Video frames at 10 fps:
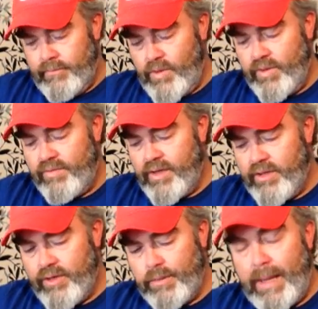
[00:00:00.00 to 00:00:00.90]
So his
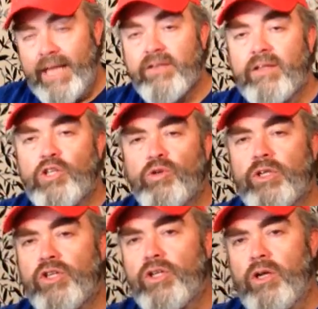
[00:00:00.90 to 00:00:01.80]
father is passing the
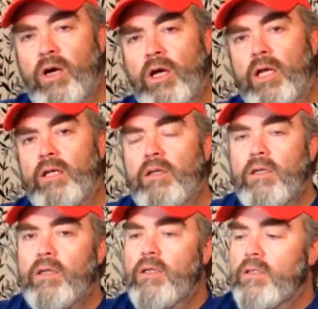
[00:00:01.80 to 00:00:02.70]
tradition on
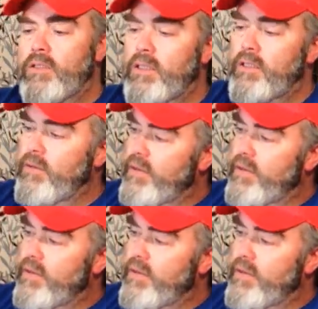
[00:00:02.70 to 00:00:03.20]
to Little